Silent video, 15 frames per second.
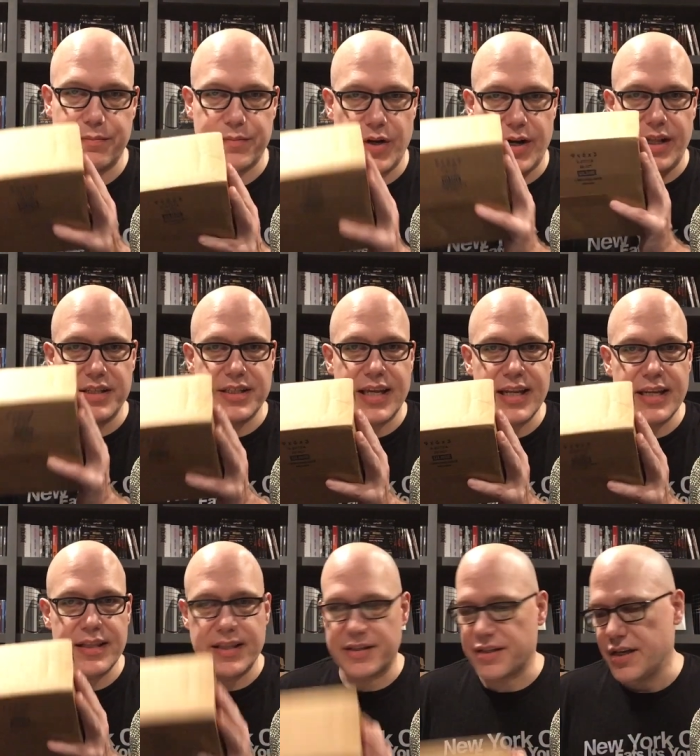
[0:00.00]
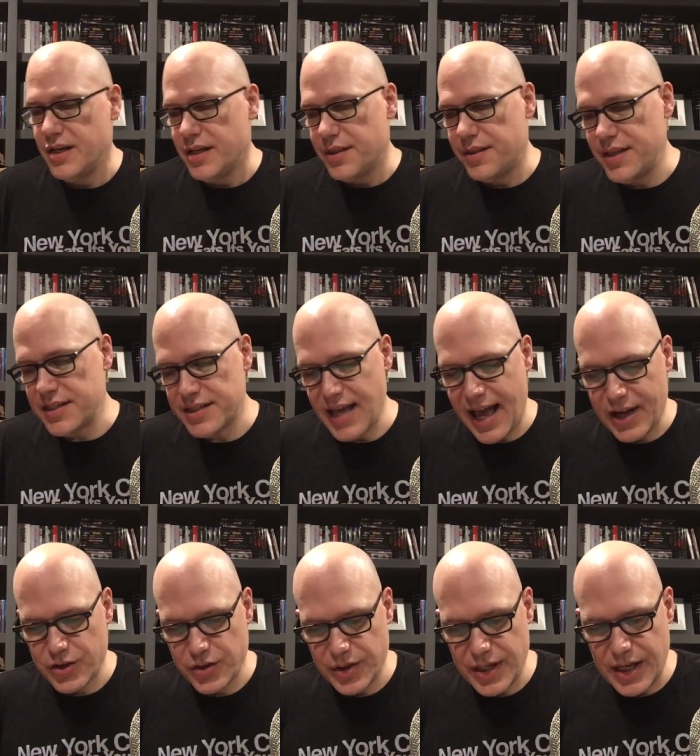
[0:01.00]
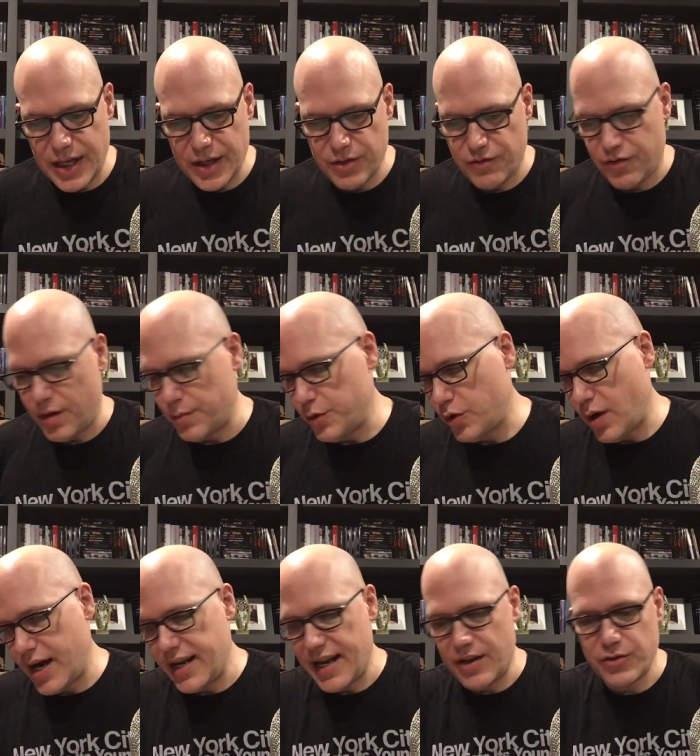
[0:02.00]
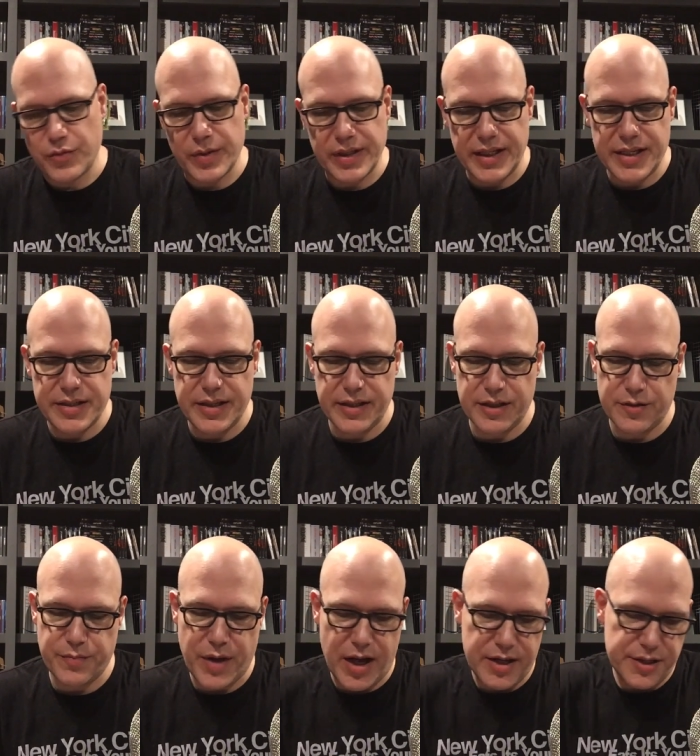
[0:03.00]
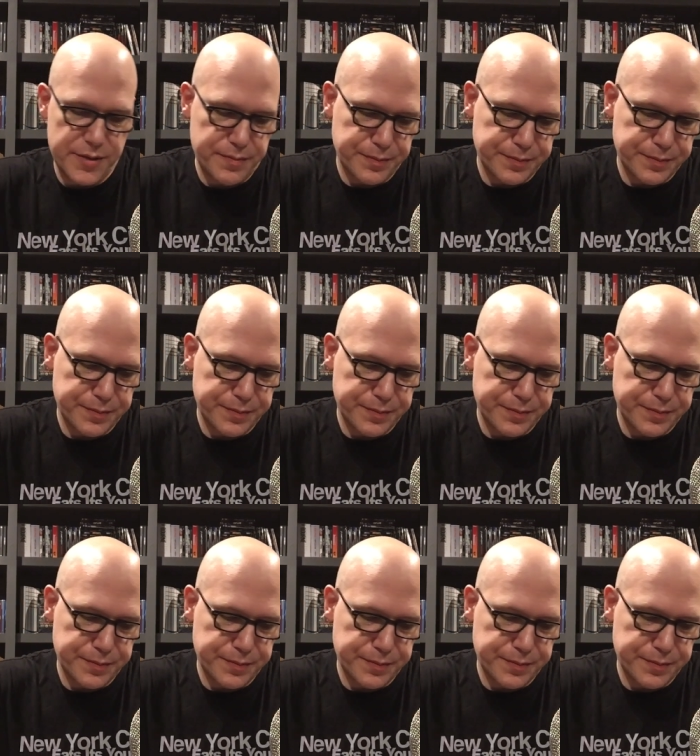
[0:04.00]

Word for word: All right, let's get into this. This actually is from Grindhouse Releasing, this box.